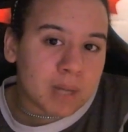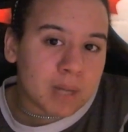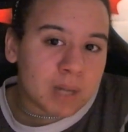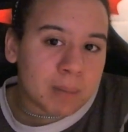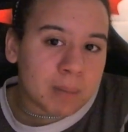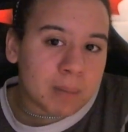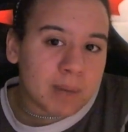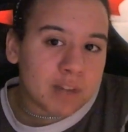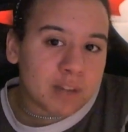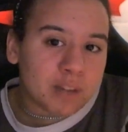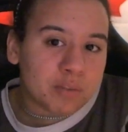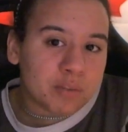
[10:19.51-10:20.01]

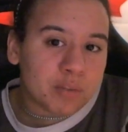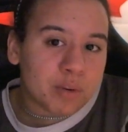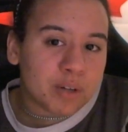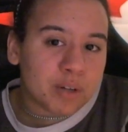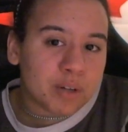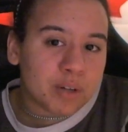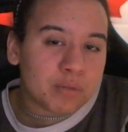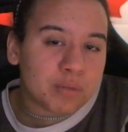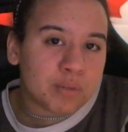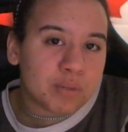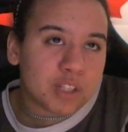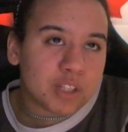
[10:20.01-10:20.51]
Check me out on
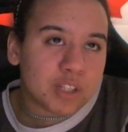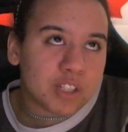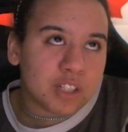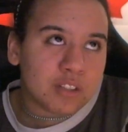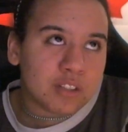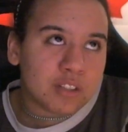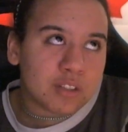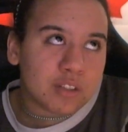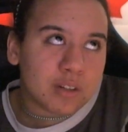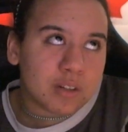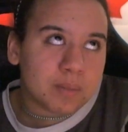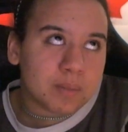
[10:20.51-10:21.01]
Twitter, Twitch,
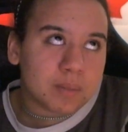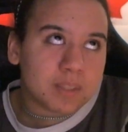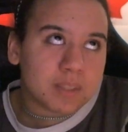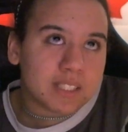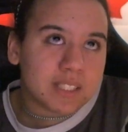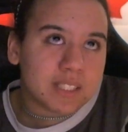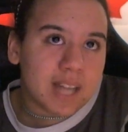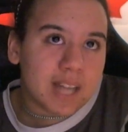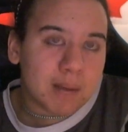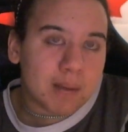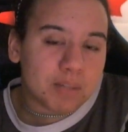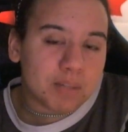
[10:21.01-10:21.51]
Instagram,
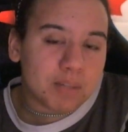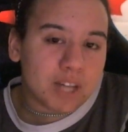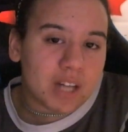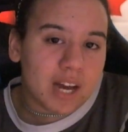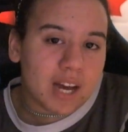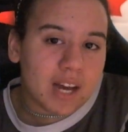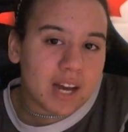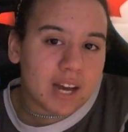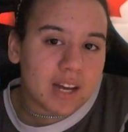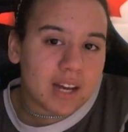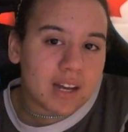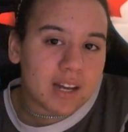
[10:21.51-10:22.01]

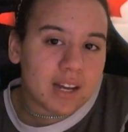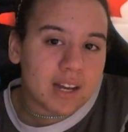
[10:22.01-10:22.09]
Snapchat,